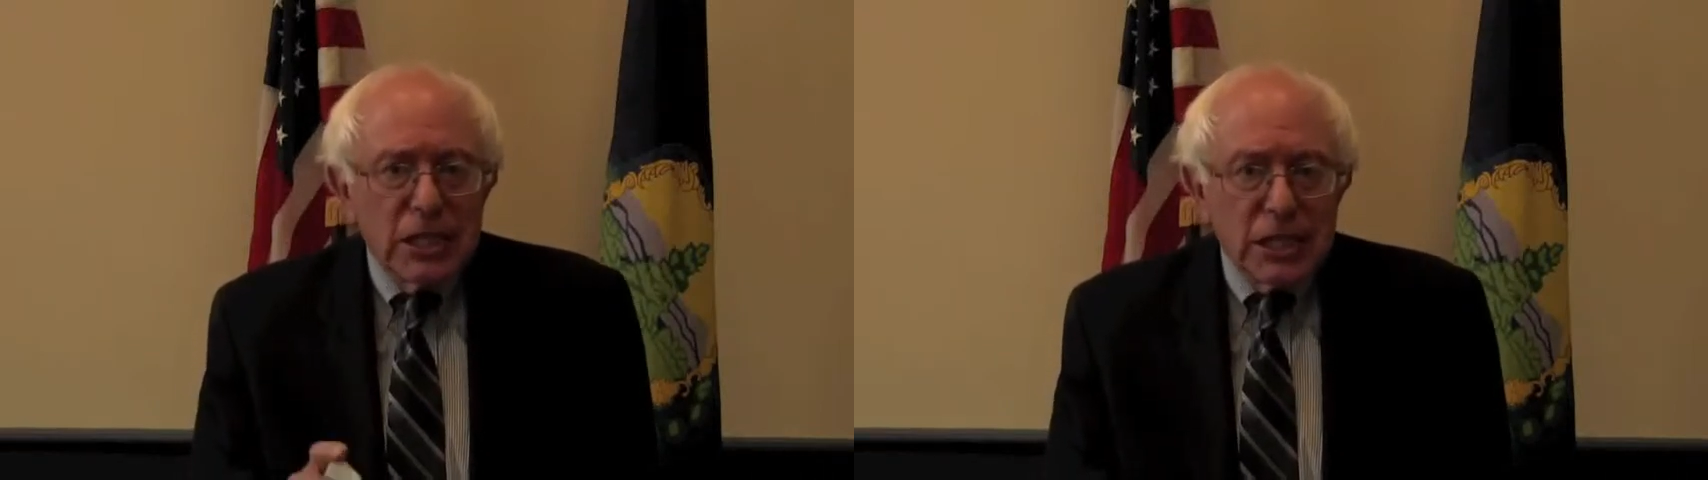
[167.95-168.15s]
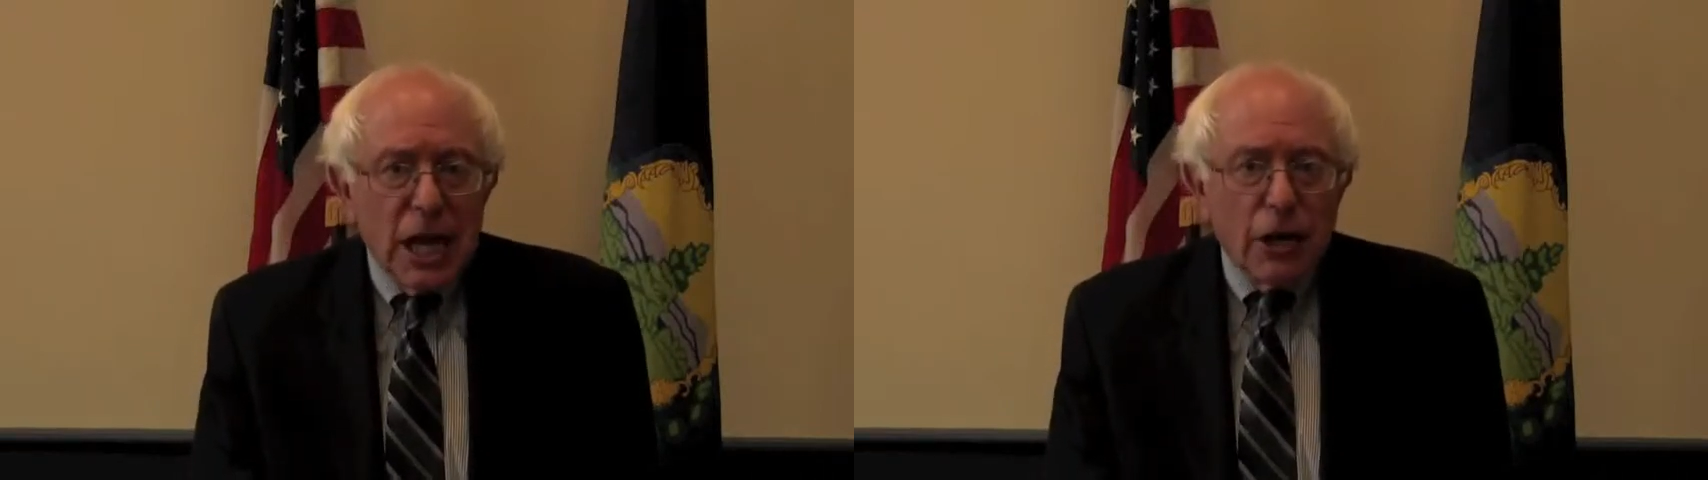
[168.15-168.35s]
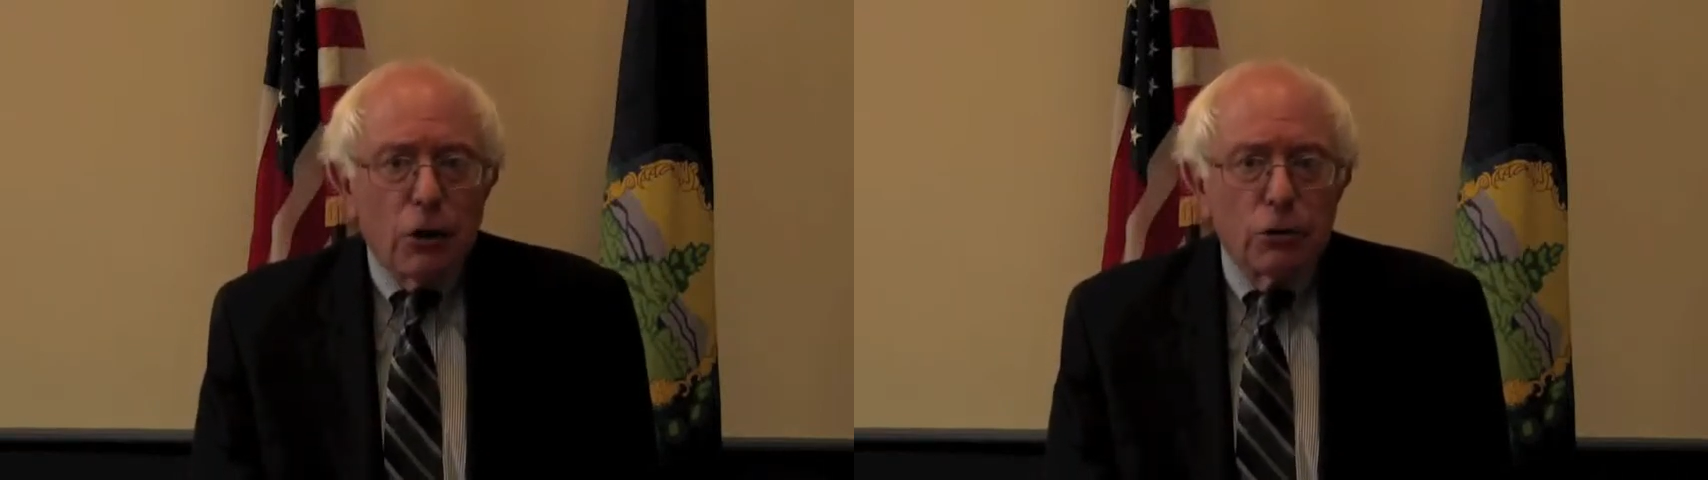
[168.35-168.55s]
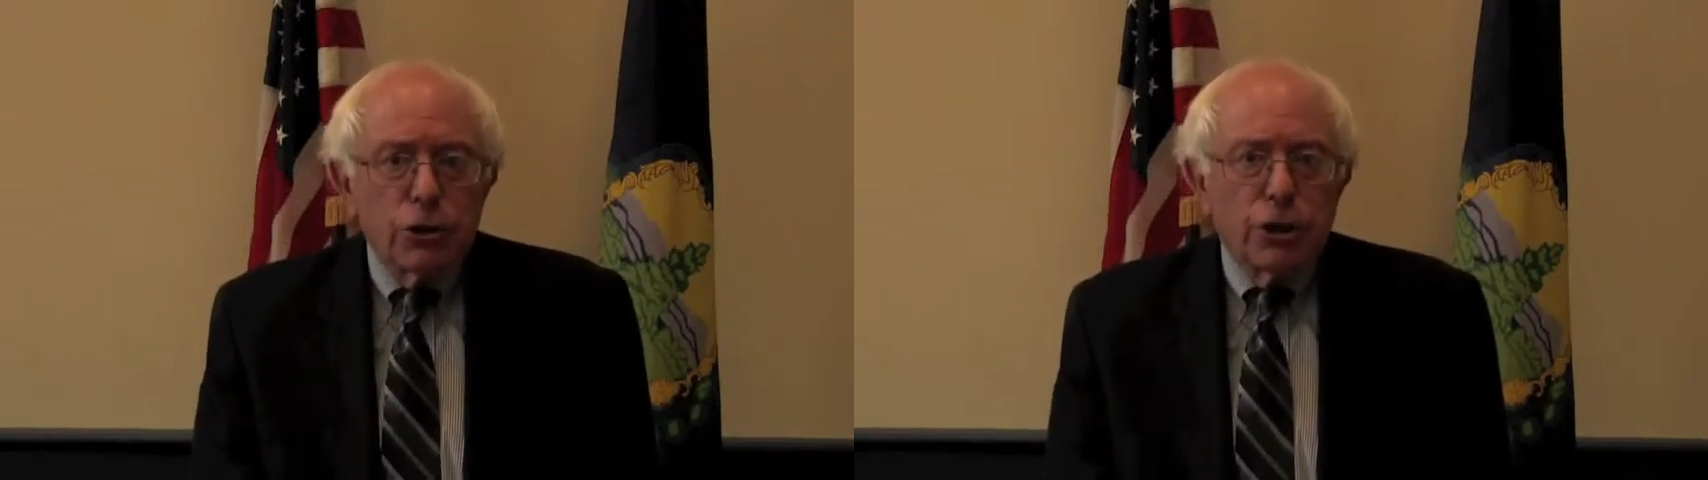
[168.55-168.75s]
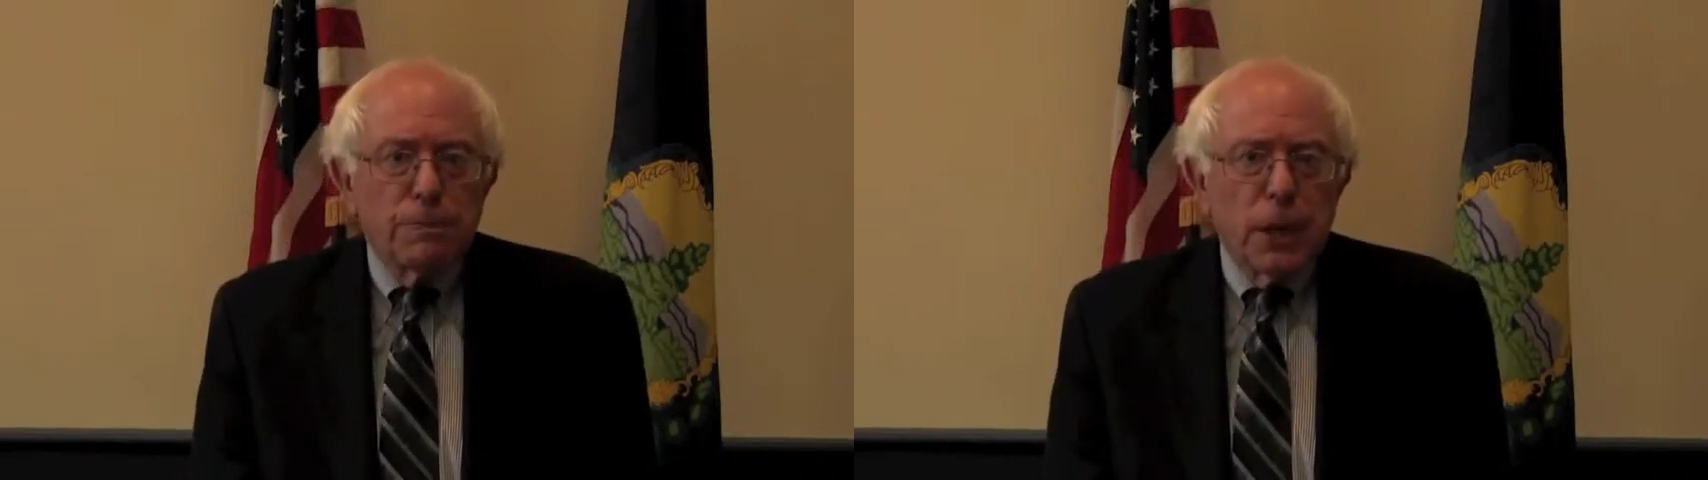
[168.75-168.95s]
stock
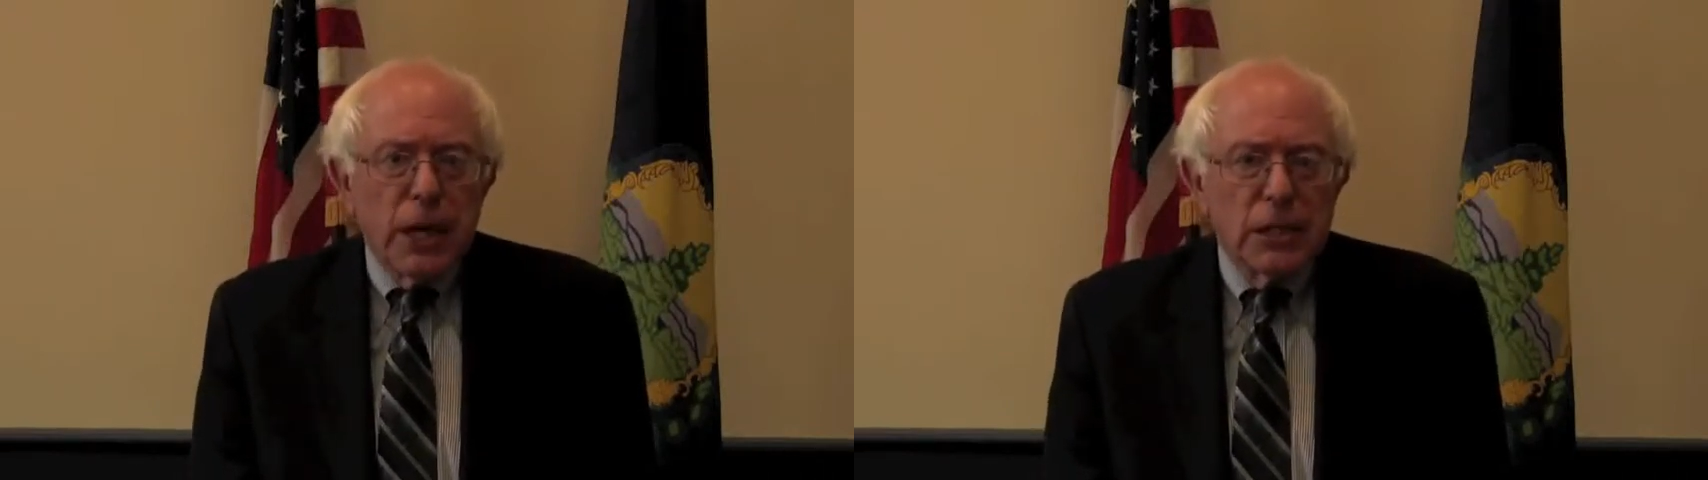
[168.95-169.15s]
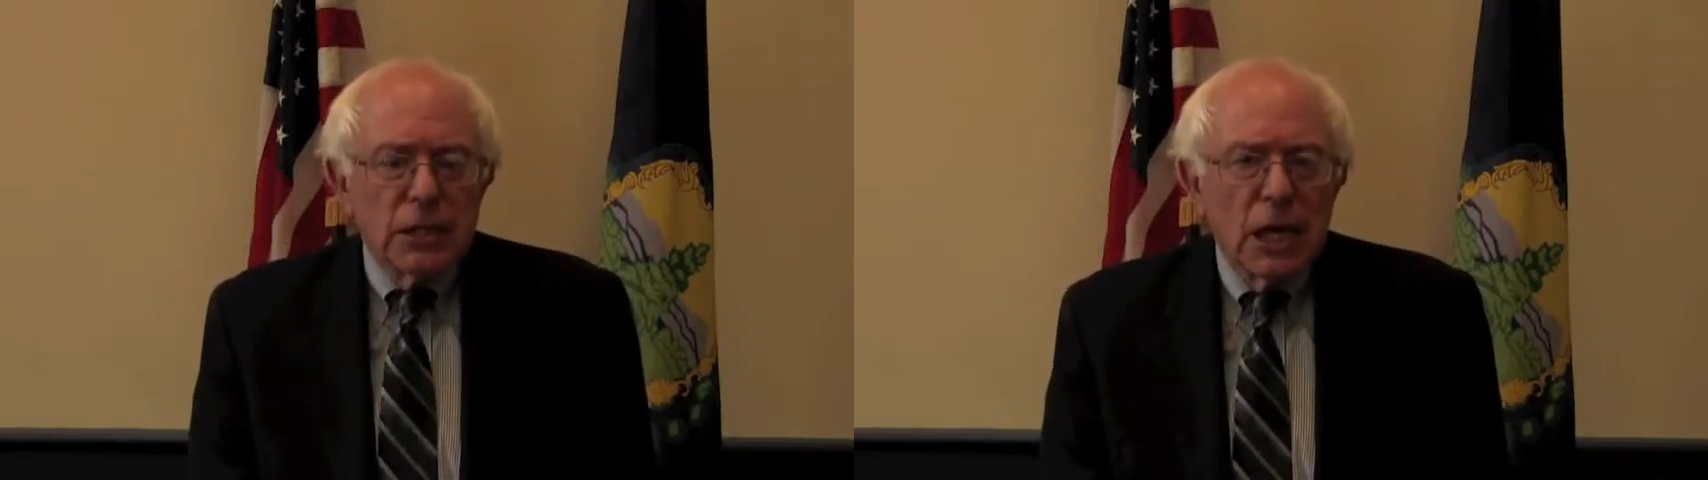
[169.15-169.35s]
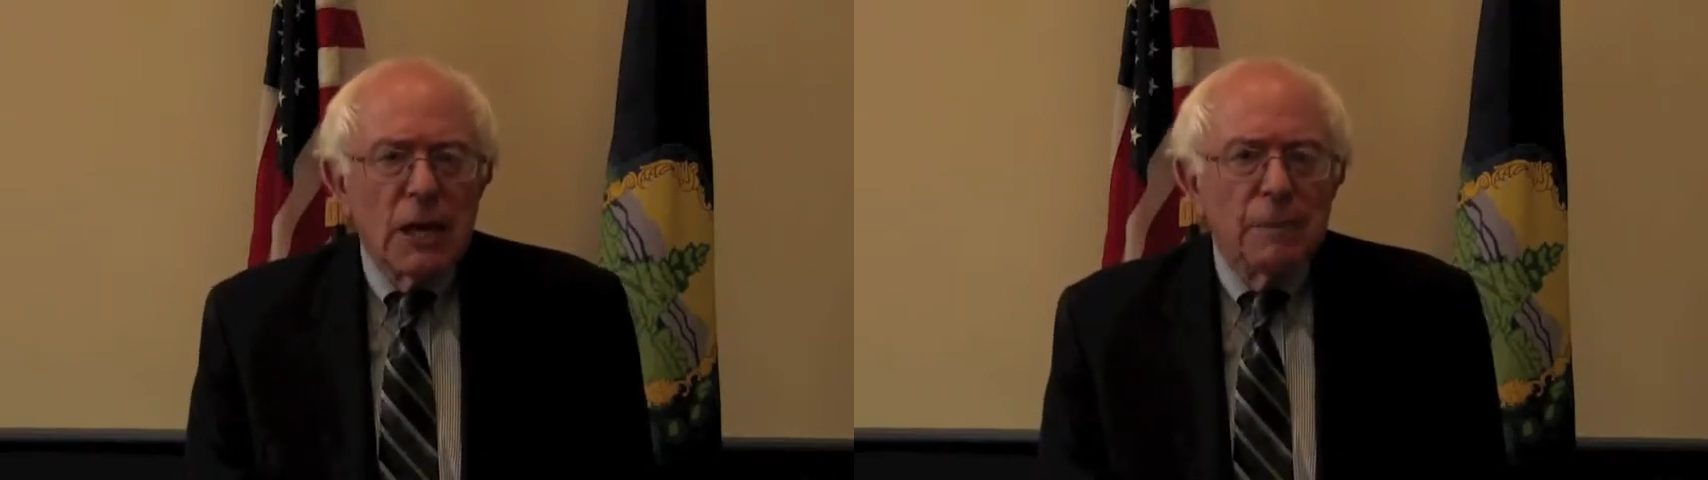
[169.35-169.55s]
ownership plans